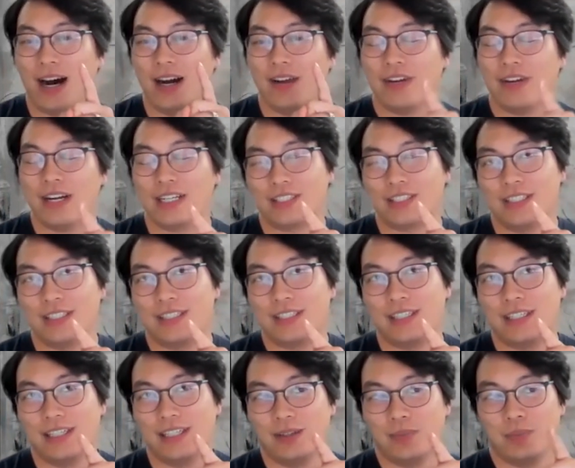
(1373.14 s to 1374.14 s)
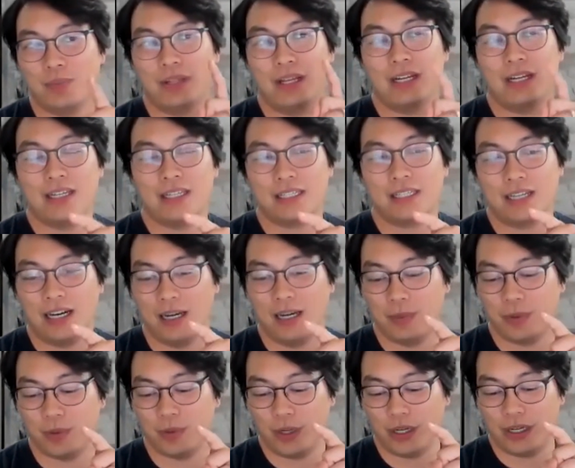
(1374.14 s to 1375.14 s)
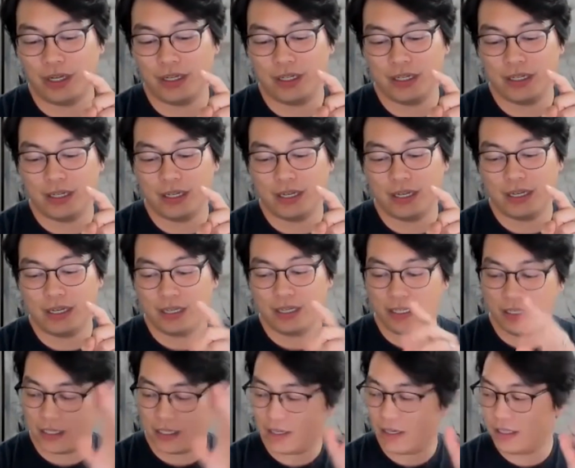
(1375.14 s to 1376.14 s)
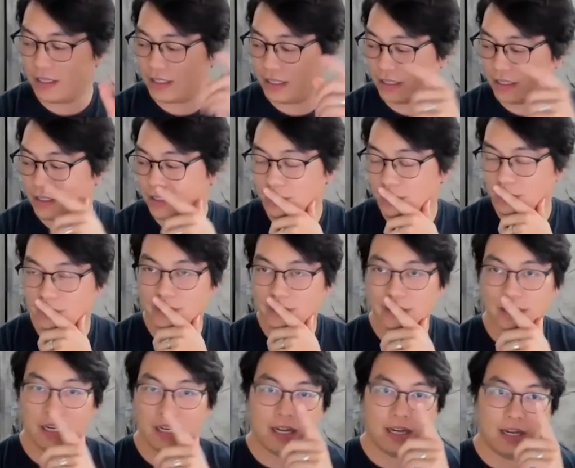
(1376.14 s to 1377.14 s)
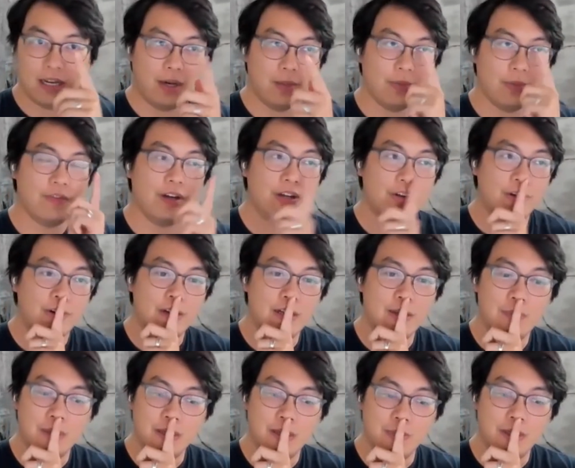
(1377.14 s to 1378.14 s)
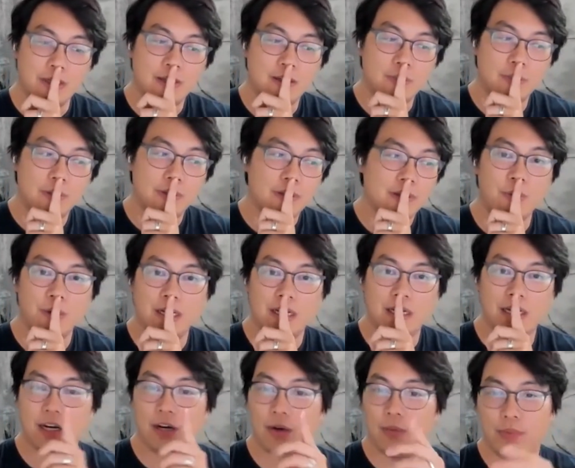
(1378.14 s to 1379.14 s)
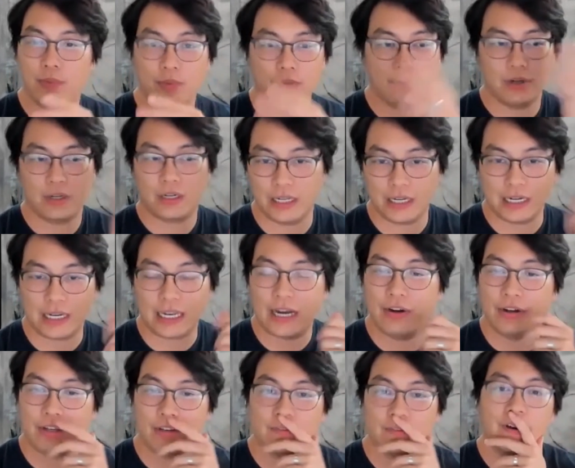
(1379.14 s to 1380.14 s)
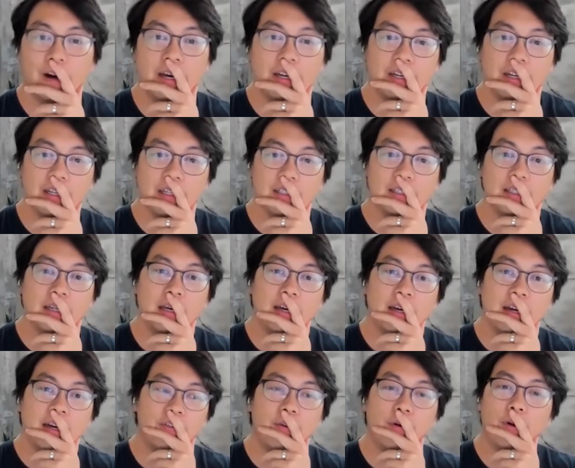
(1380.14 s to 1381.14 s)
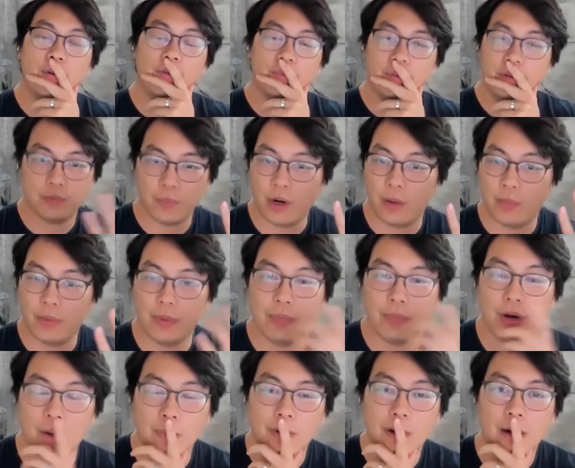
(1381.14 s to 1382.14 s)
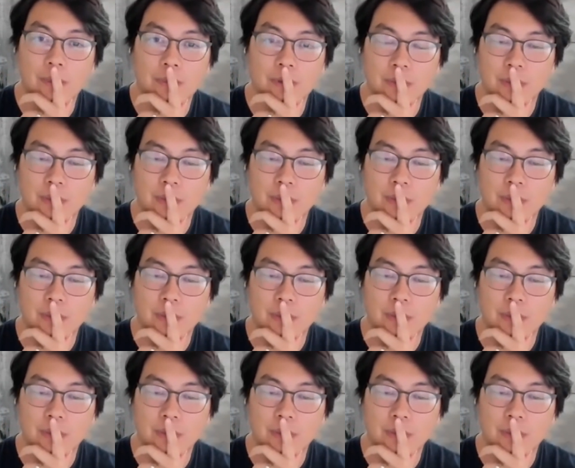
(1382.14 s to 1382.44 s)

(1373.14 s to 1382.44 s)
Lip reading: I've actually seen plenty of times when, and the context here is I'm the founder at APM Help. We're like accounting and finance for small mom and pop property